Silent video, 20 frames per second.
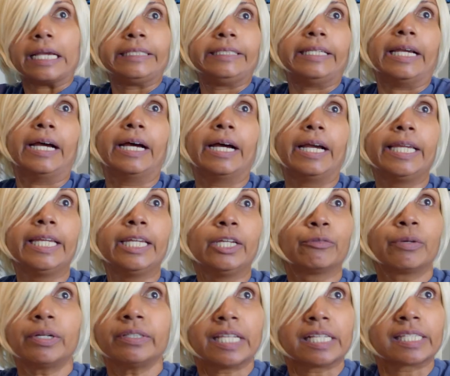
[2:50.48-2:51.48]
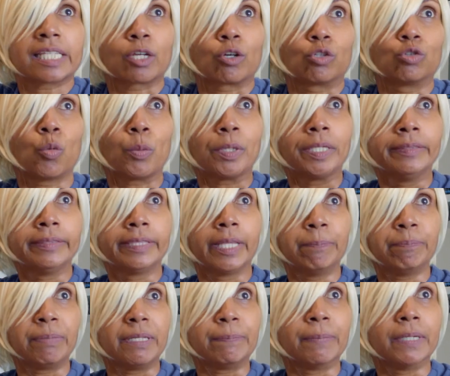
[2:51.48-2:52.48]
Yeah, England, there's like no
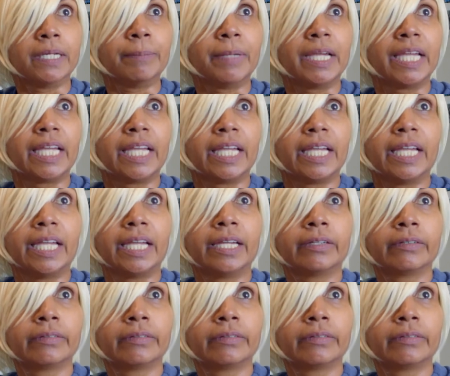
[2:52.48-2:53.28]
Indian people, man.